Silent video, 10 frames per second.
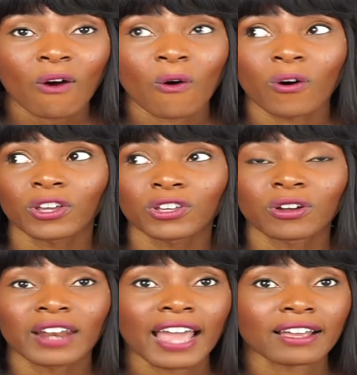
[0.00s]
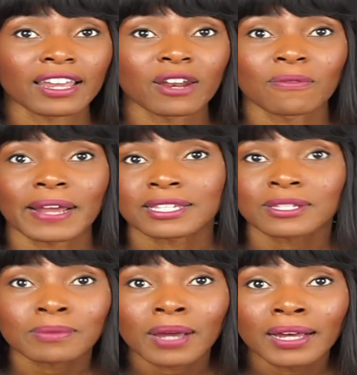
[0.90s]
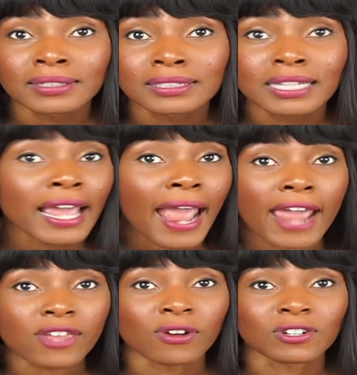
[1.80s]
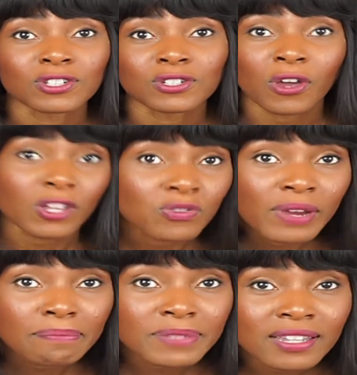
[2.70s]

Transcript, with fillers: or you're like in a restaurant and your skirt ripped